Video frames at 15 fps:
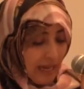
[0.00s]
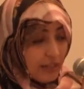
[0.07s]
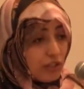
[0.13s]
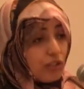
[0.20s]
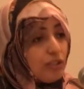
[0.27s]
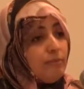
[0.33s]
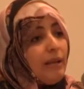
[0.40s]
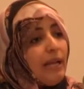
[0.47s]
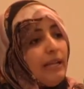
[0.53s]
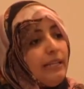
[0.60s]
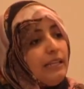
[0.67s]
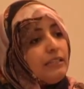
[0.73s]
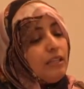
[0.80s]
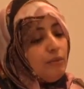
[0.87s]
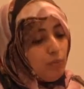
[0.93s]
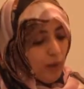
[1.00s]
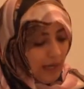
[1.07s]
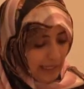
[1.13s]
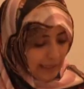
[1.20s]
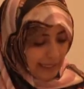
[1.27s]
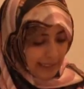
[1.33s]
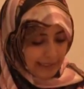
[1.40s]
when they
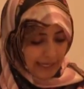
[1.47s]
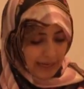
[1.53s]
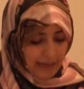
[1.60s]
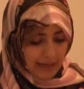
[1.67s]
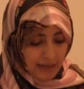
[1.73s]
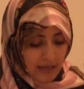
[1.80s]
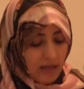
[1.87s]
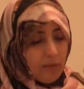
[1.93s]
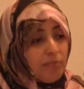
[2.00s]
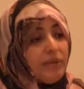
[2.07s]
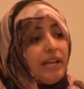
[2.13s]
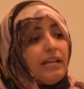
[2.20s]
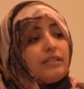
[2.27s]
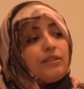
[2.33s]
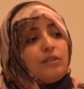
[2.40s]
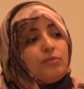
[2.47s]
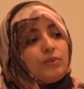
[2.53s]
engage in their struggle